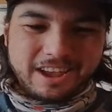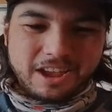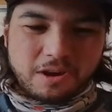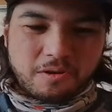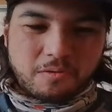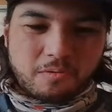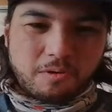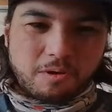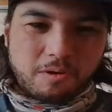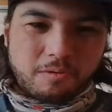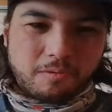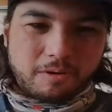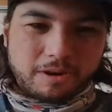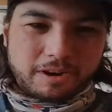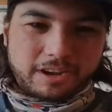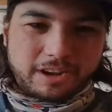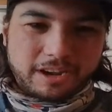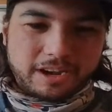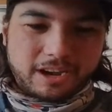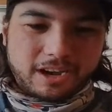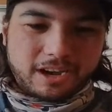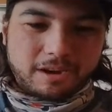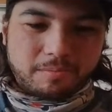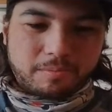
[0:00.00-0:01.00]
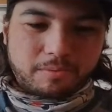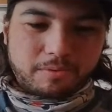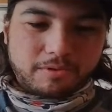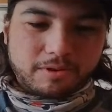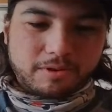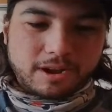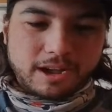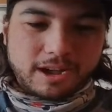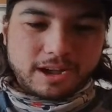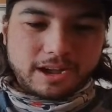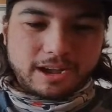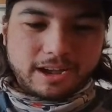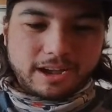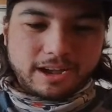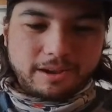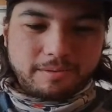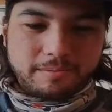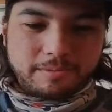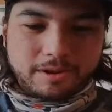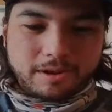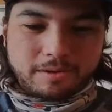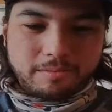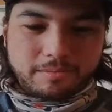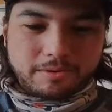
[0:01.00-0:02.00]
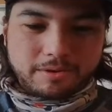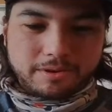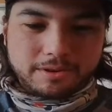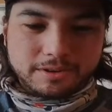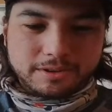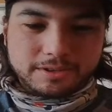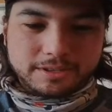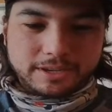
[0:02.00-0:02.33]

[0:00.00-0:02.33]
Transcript: We're working on prime numbers